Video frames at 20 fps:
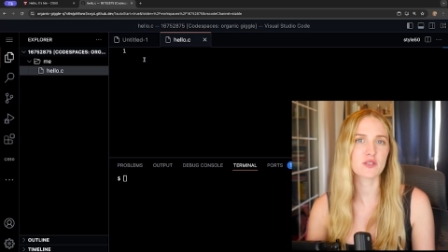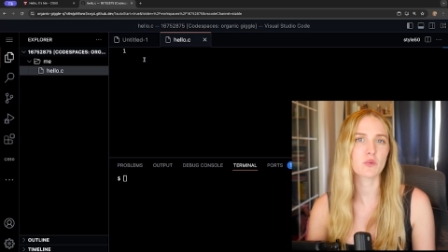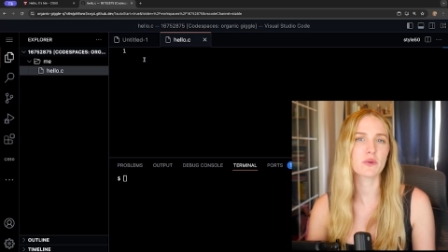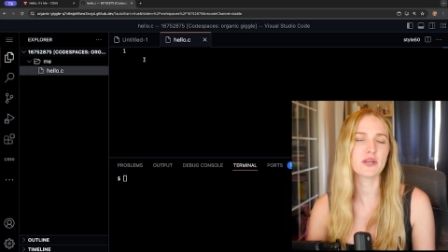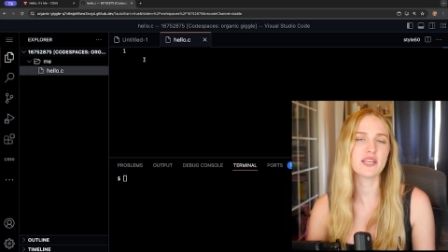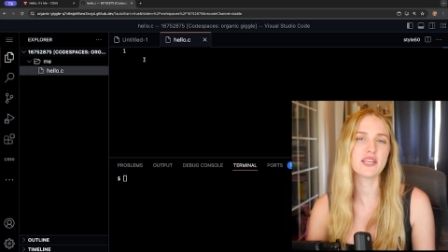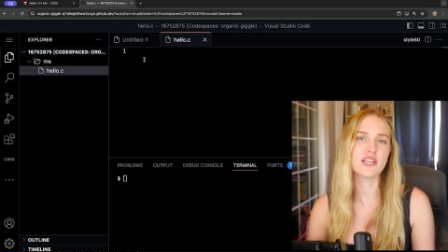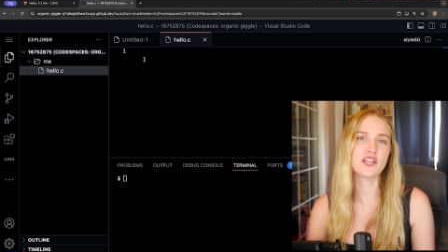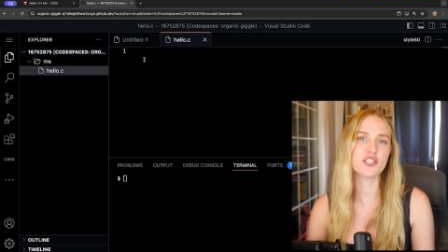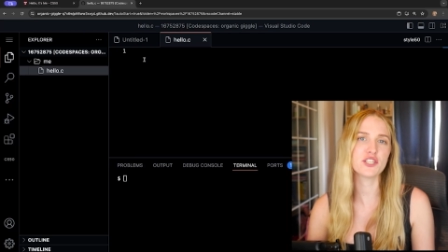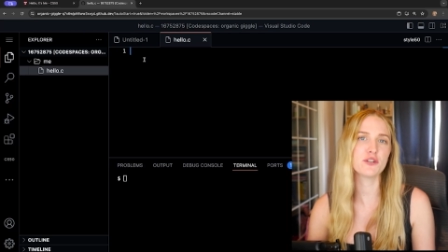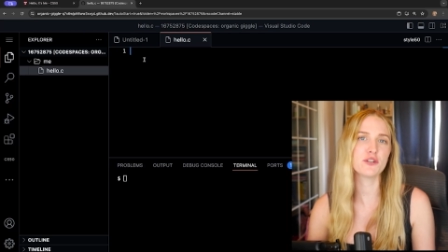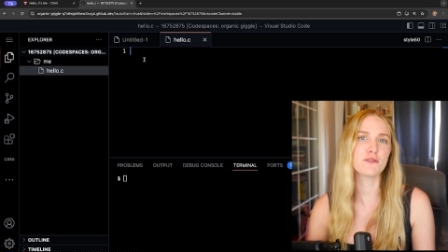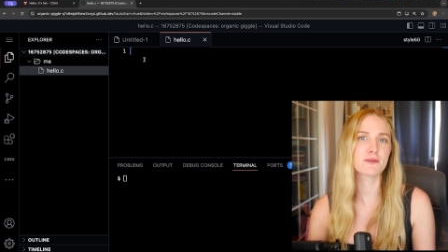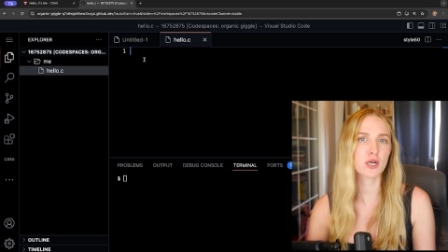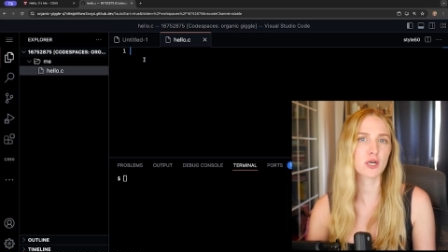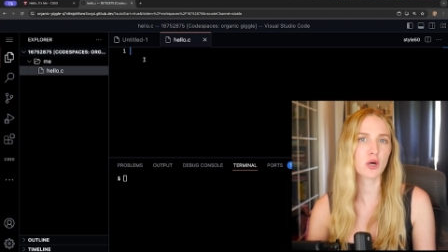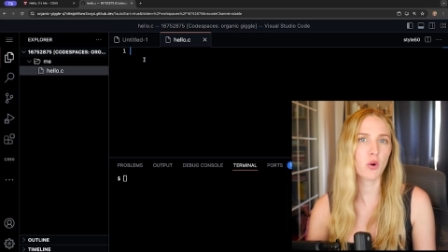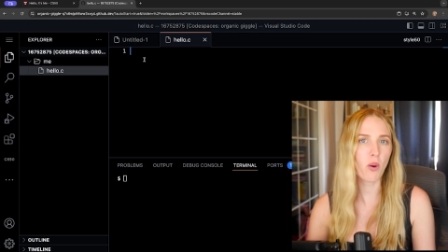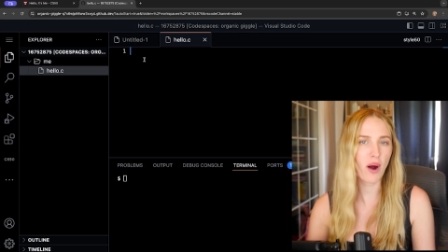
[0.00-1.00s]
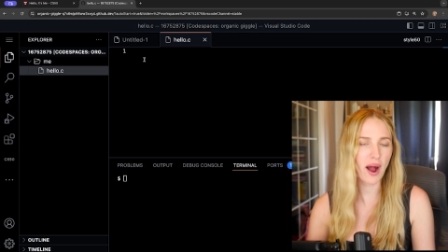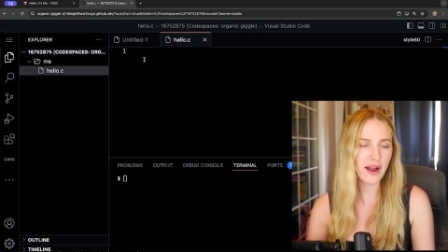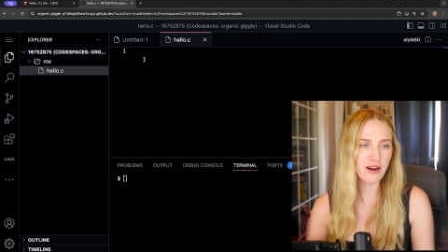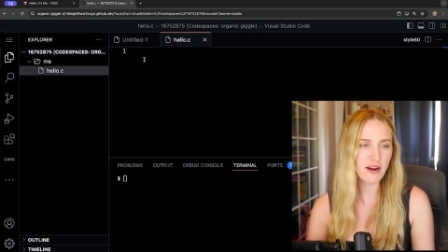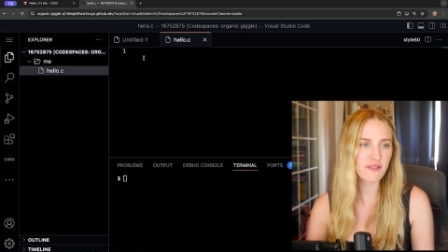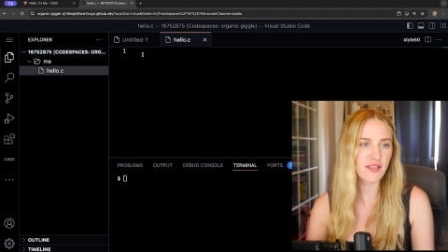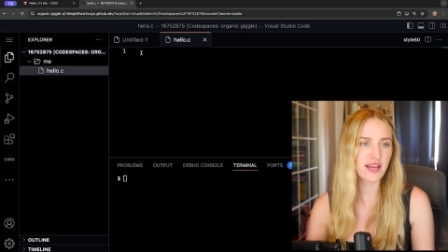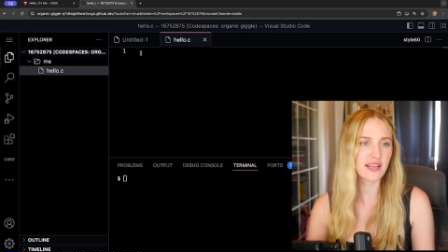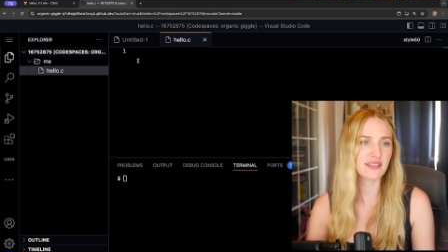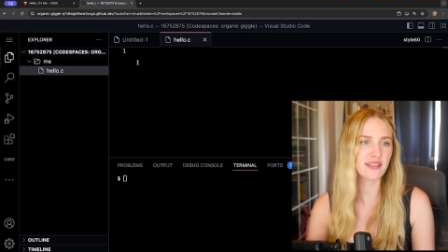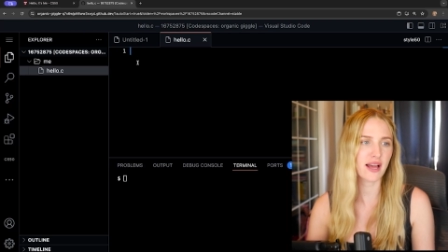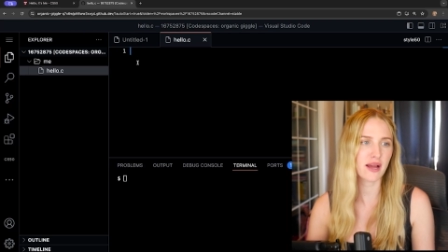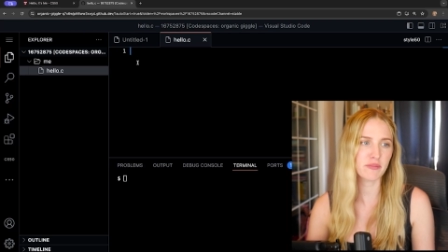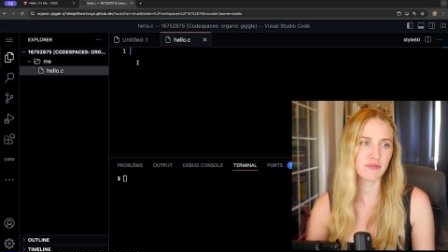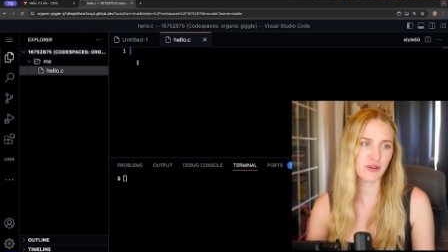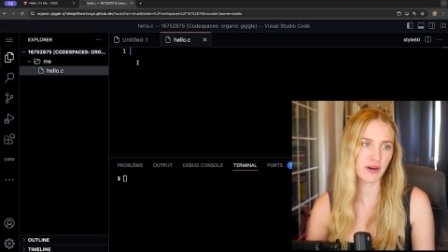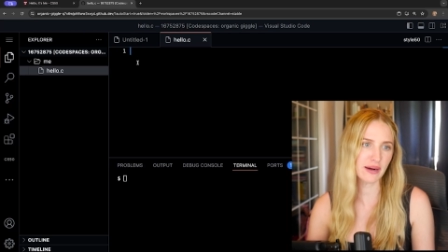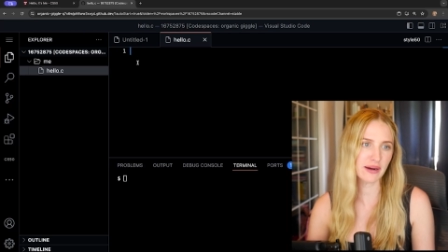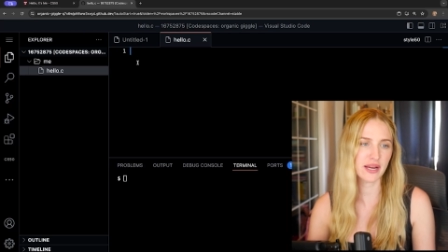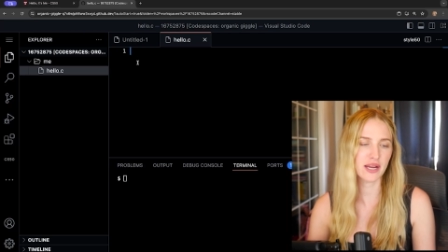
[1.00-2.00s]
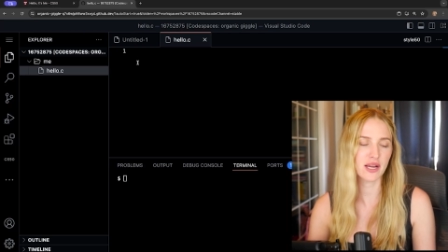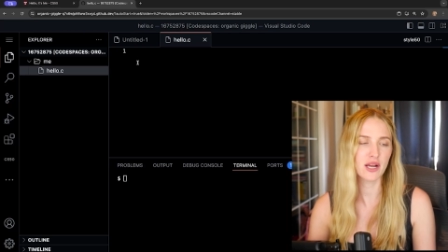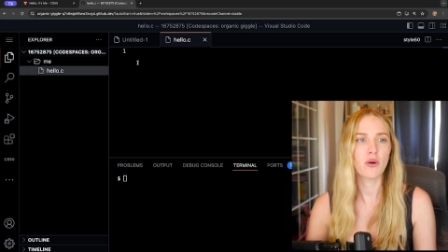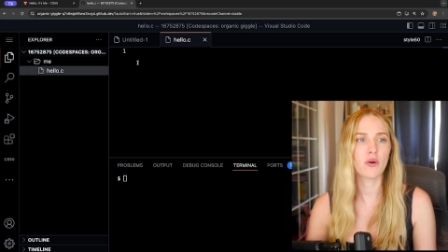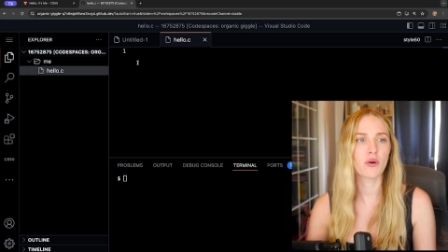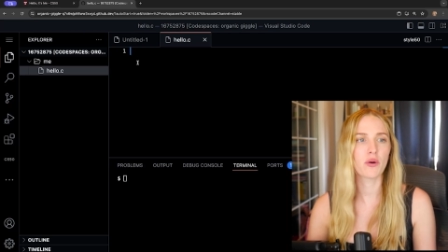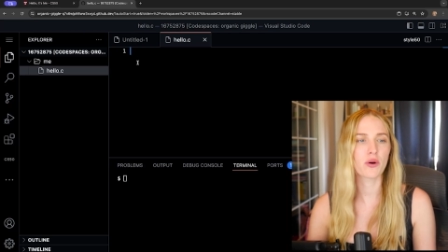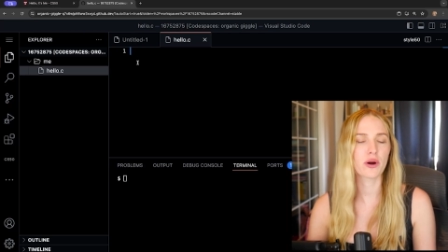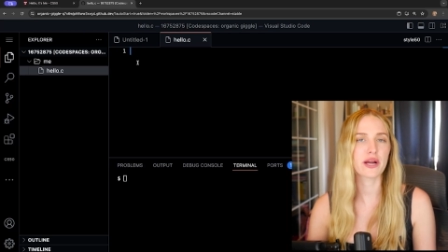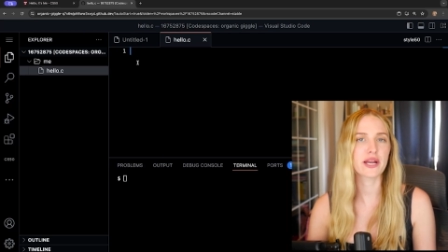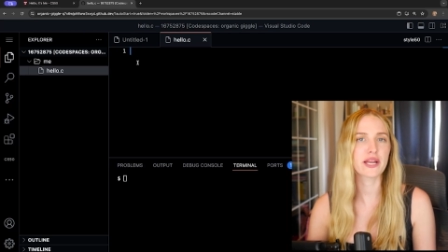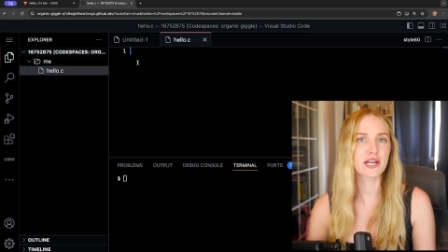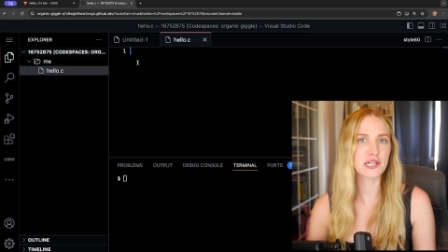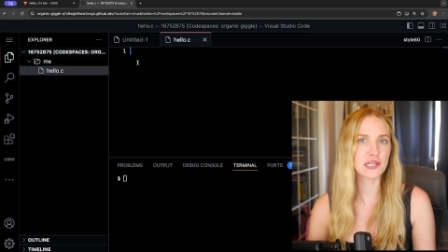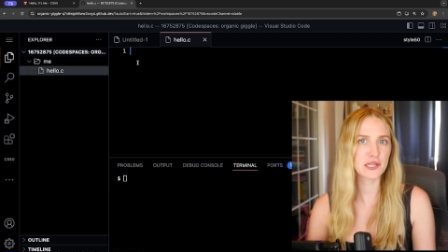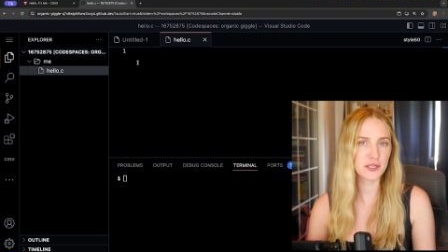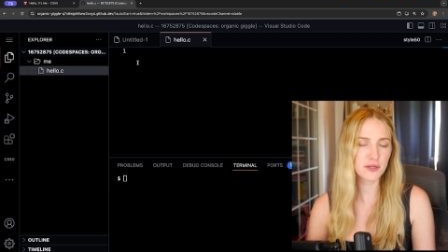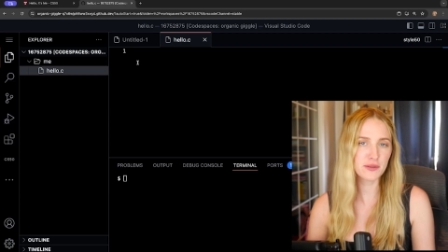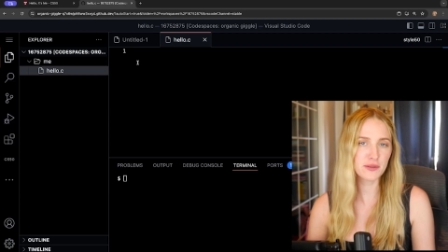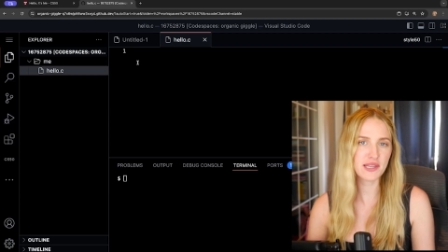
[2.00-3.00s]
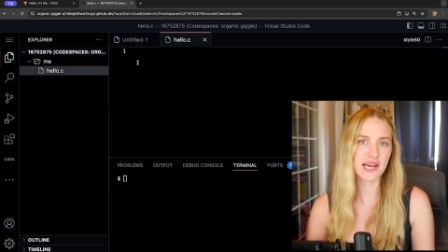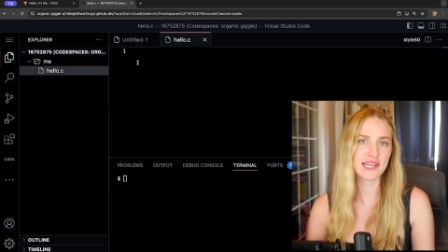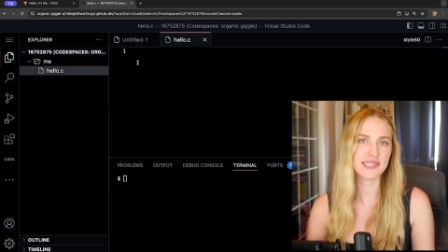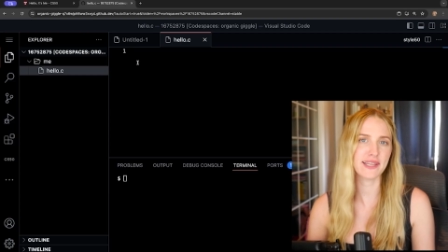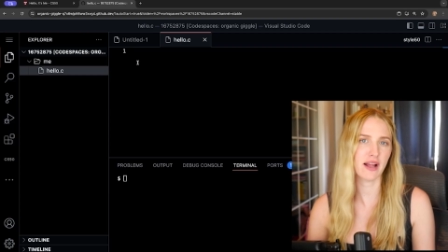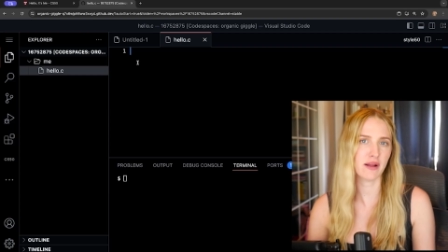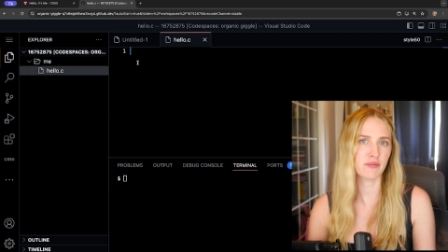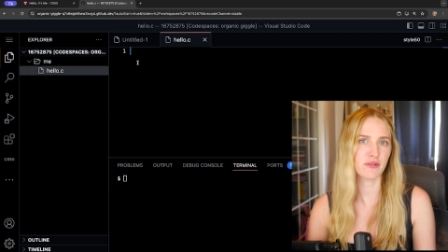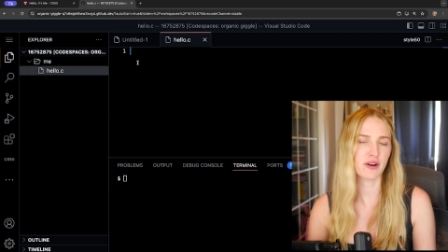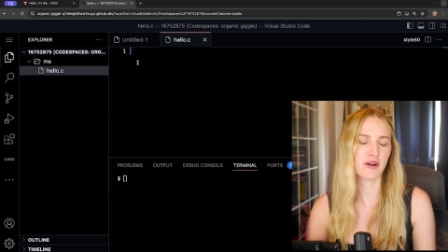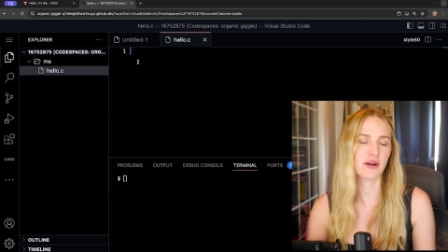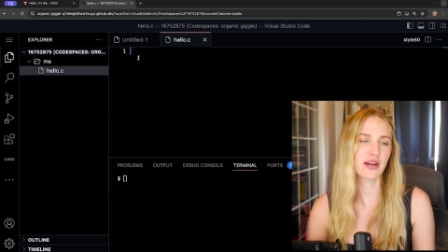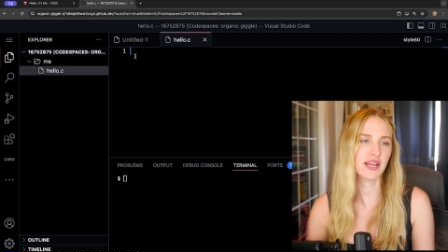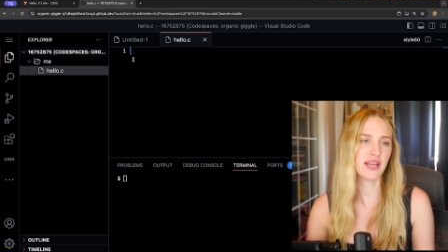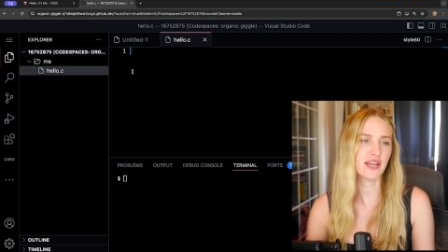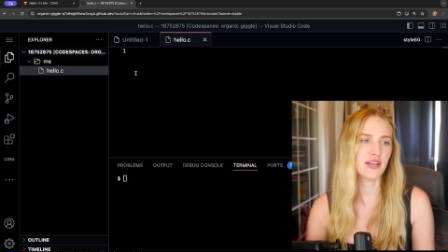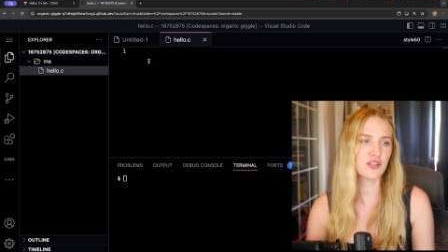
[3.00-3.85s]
we need to require that library or include that library